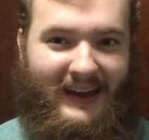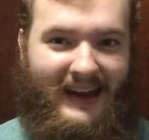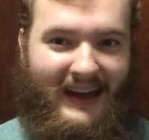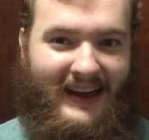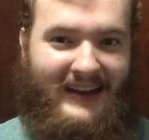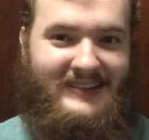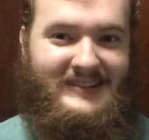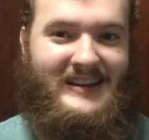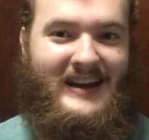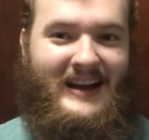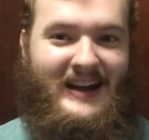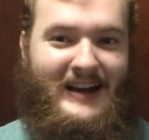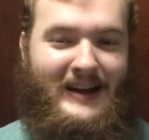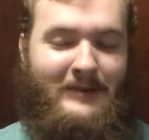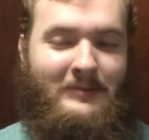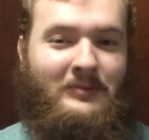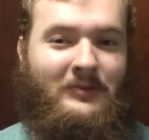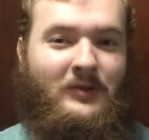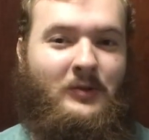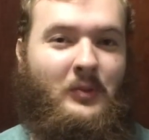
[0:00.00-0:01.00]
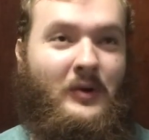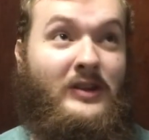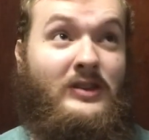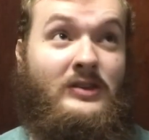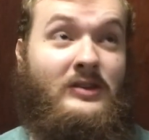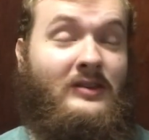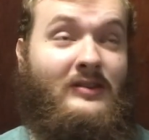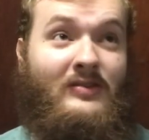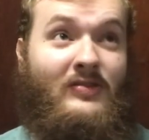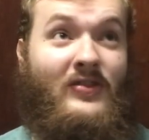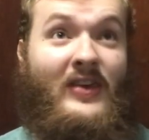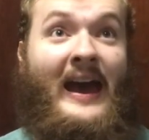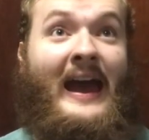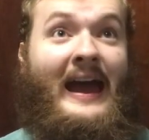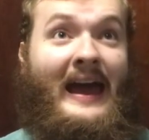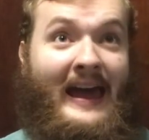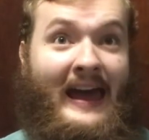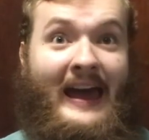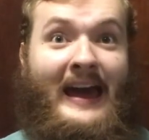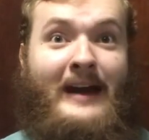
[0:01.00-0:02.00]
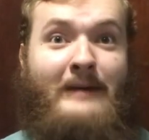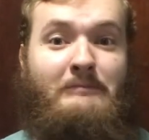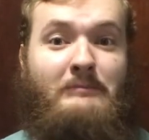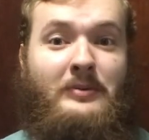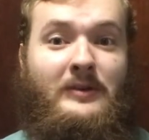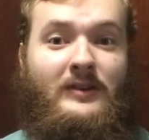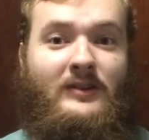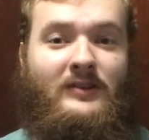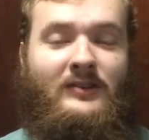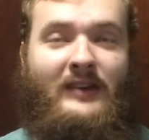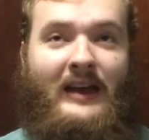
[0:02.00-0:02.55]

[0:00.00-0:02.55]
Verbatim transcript: at times when that happens.